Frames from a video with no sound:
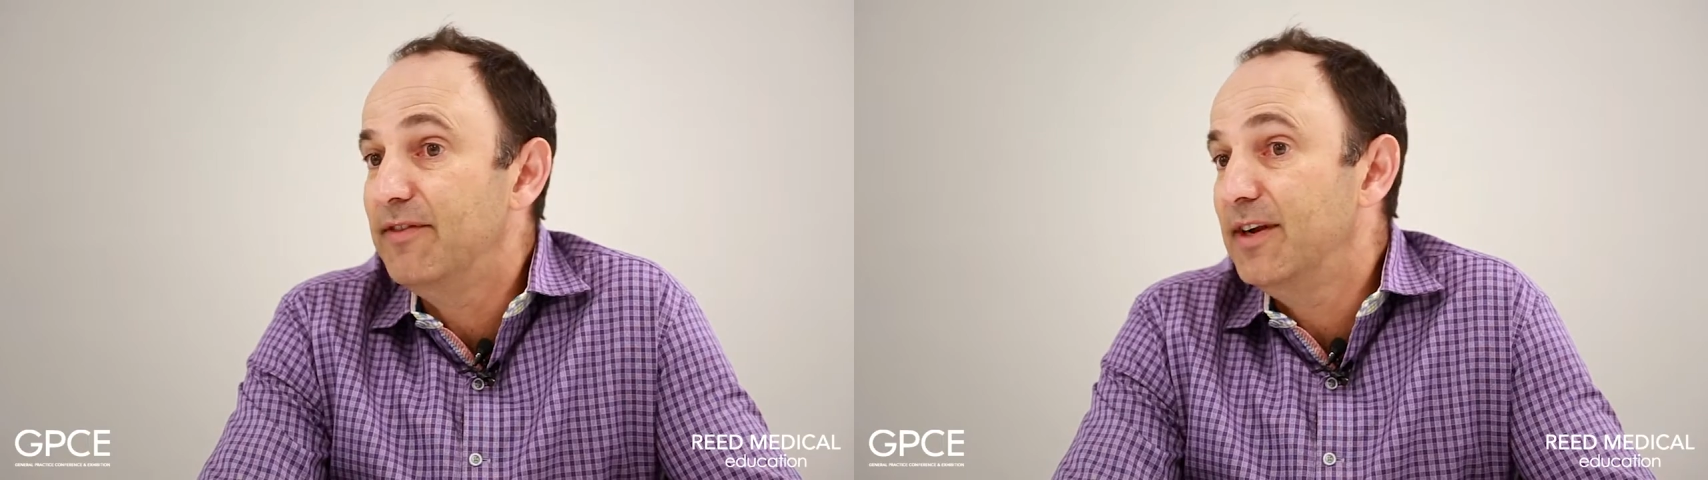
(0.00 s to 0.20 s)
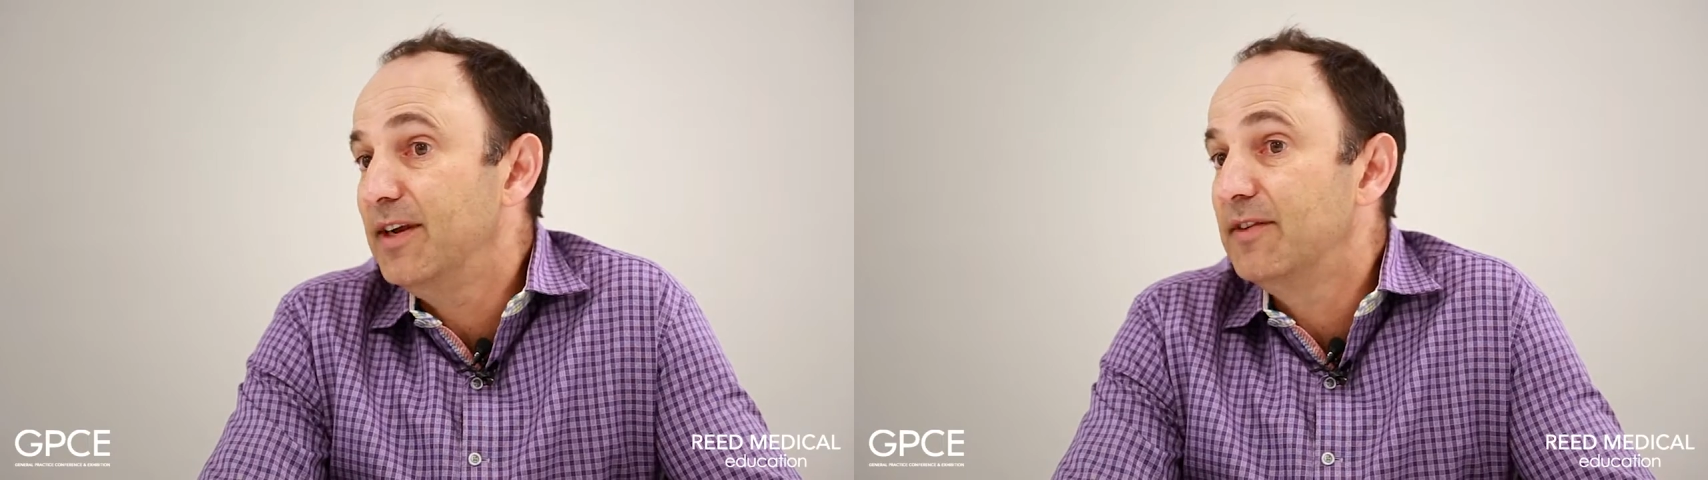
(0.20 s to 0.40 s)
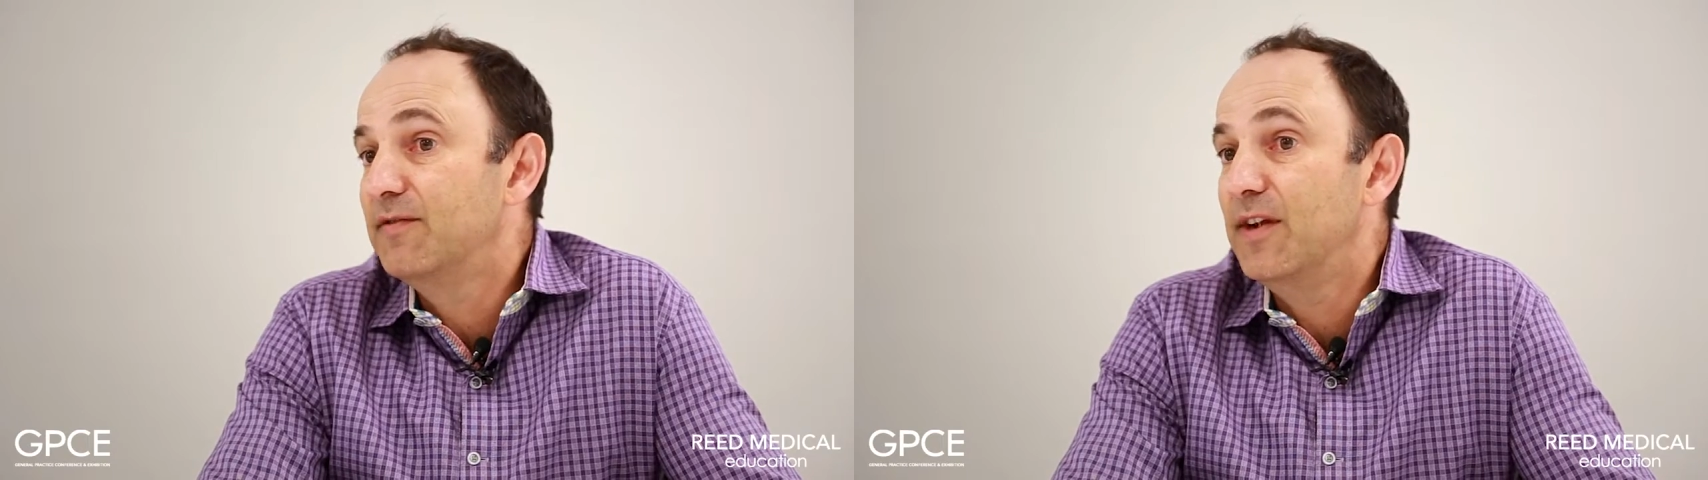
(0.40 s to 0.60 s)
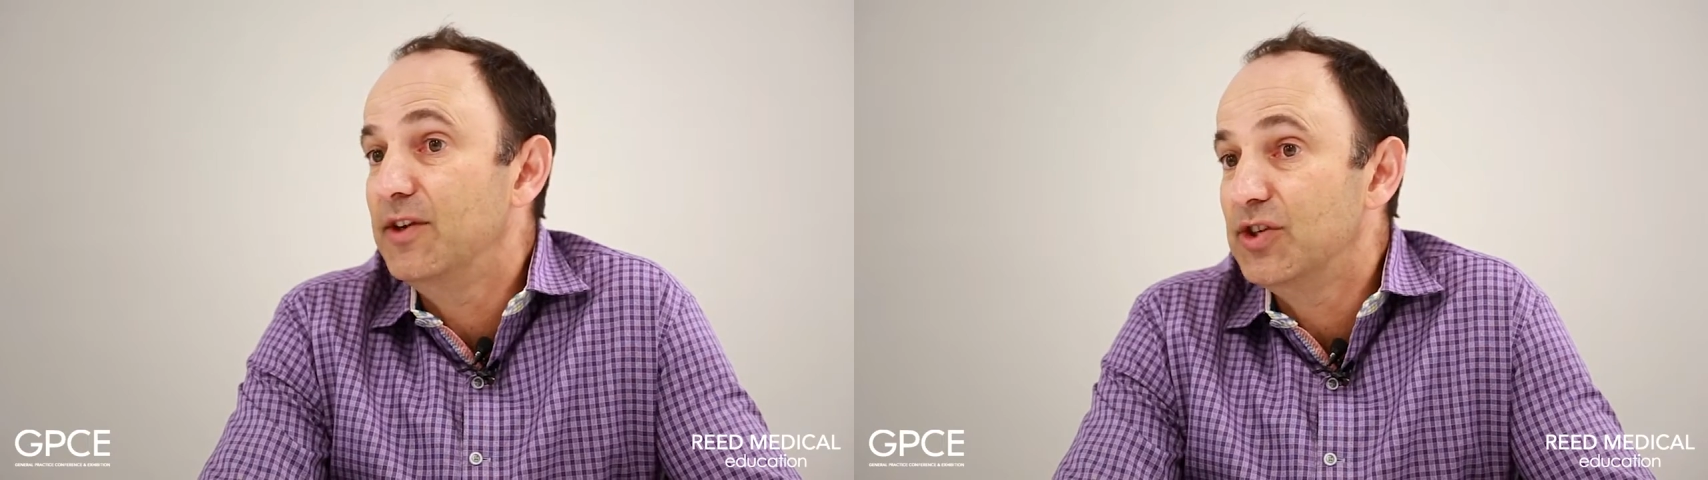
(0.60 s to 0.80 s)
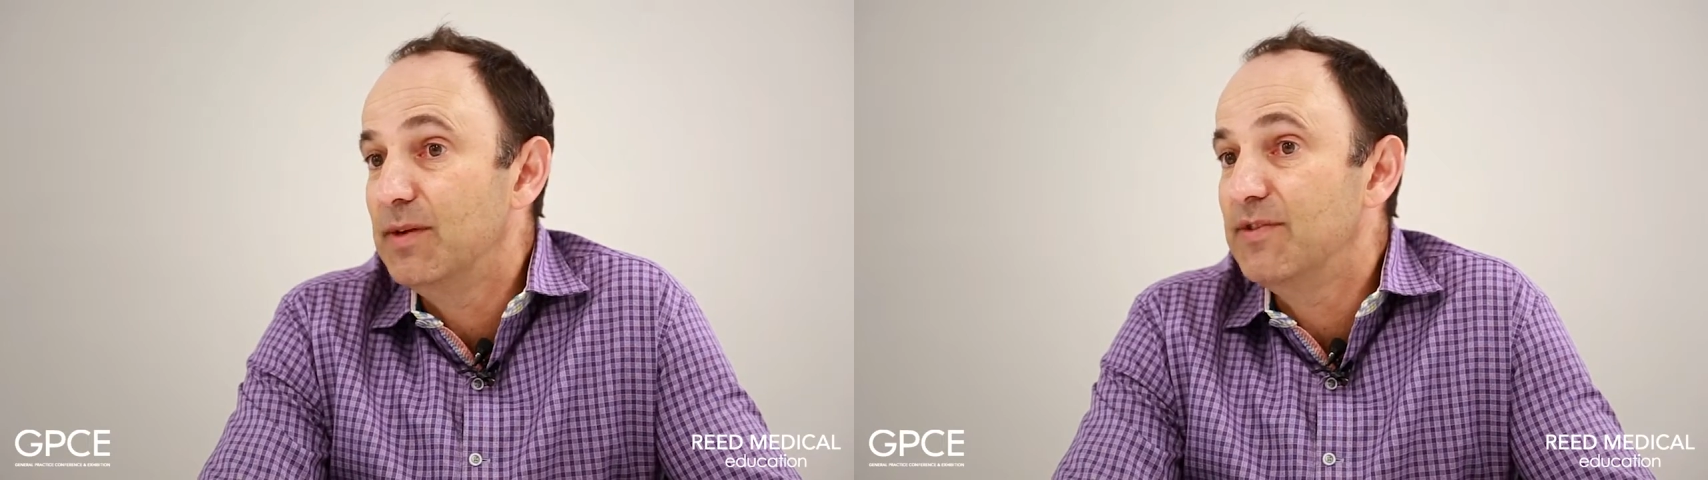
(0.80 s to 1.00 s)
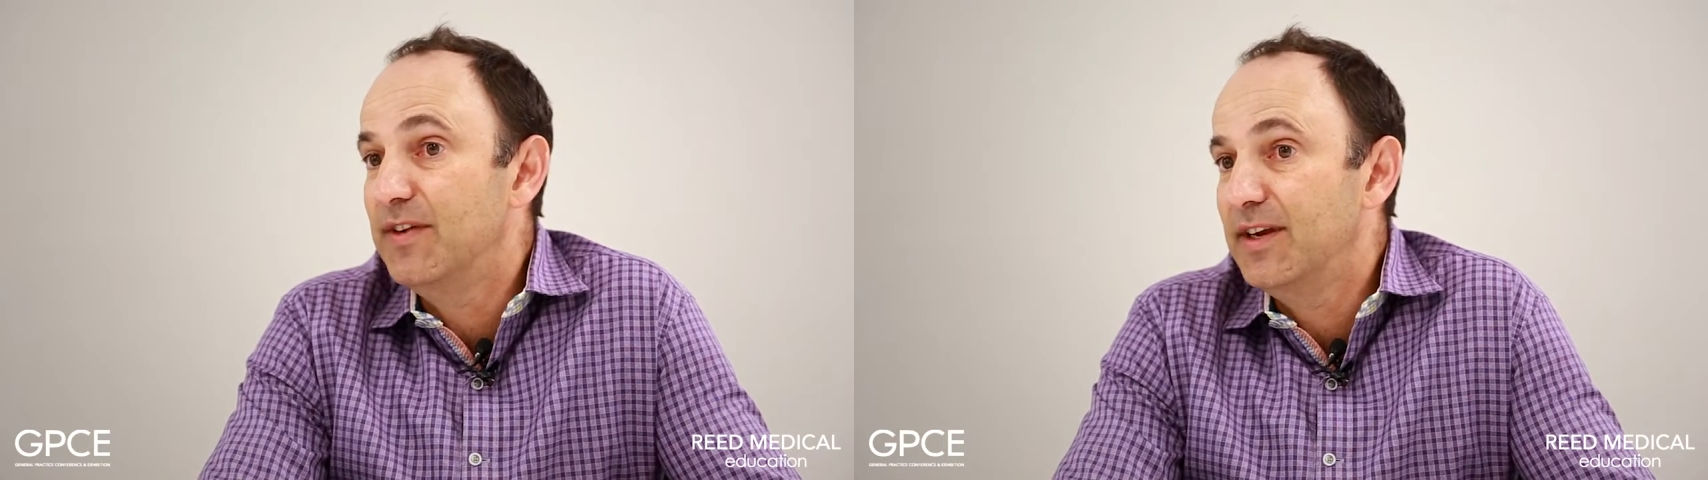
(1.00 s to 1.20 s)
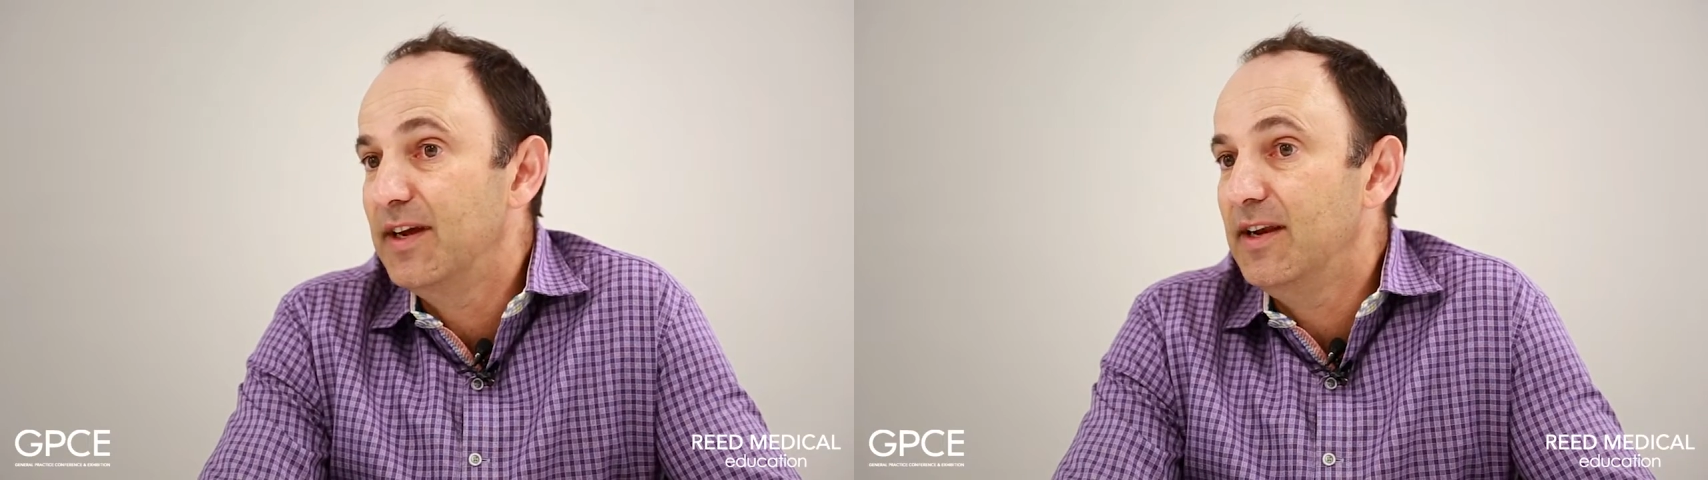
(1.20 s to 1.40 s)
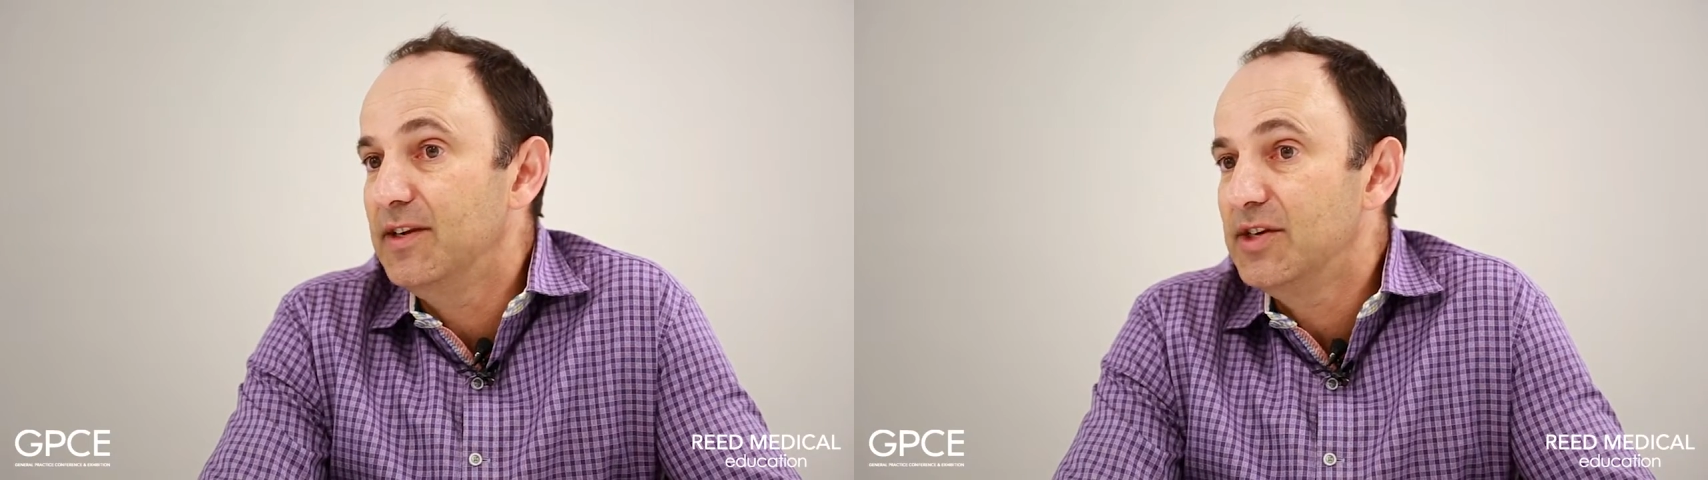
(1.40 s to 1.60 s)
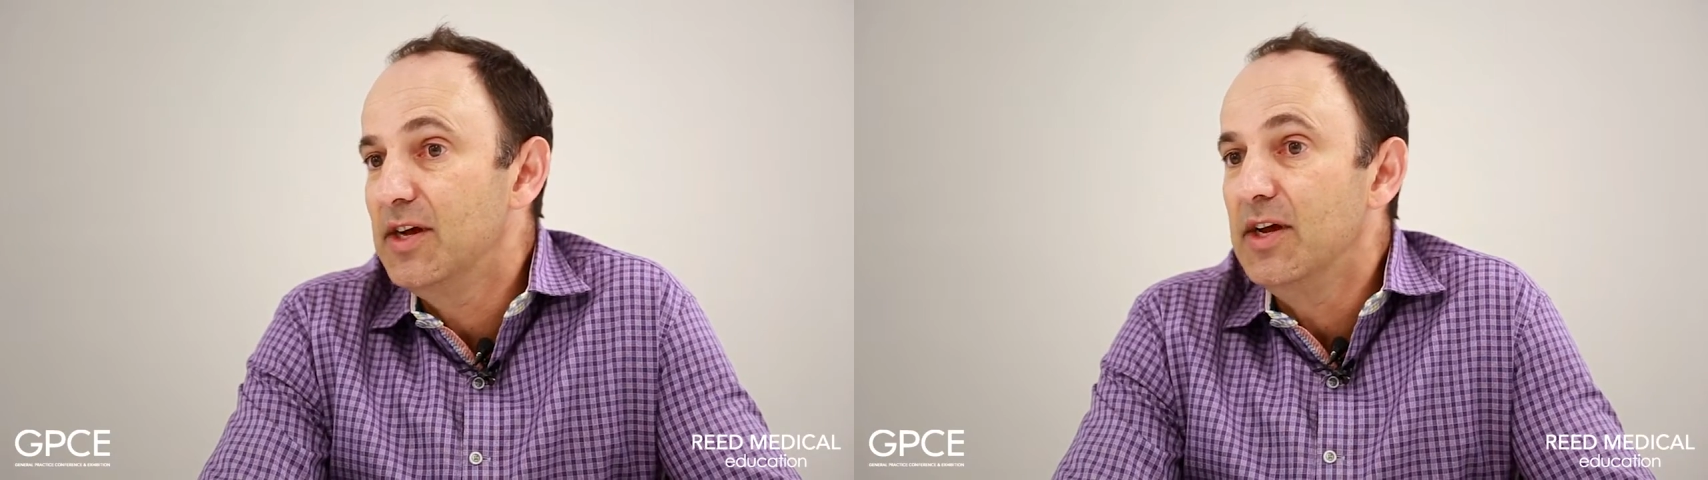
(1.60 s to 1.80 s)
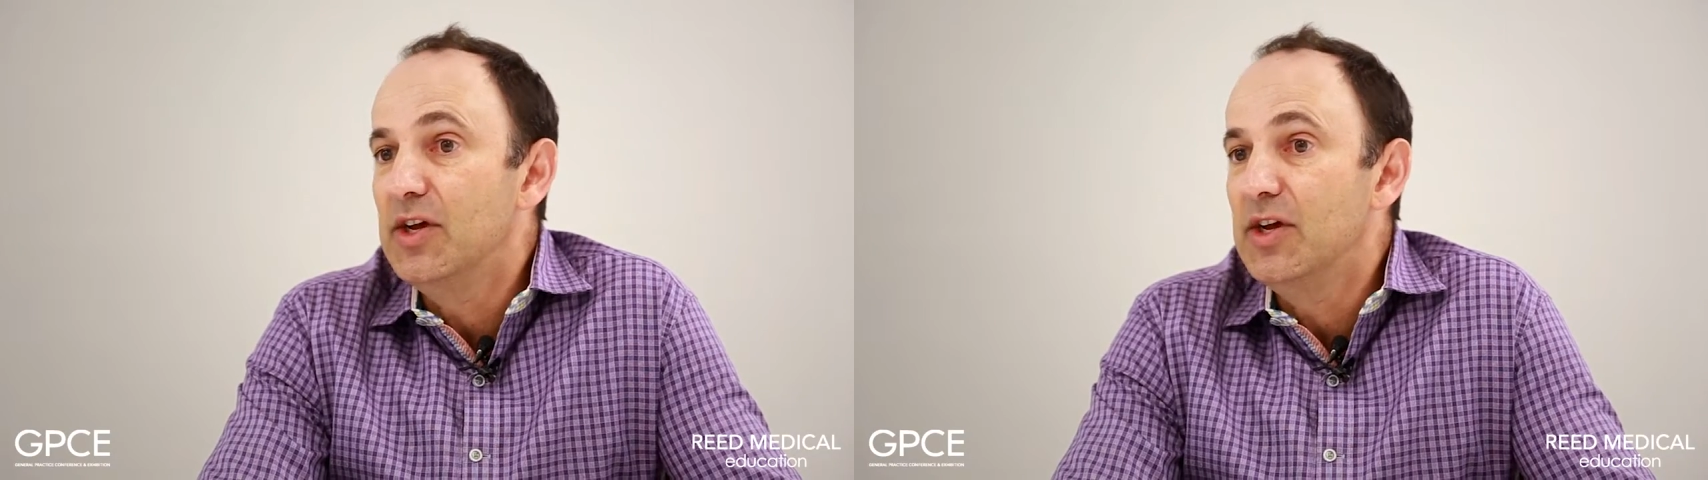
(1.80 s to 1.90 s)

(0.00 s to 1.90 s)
funny shapes, funny colors.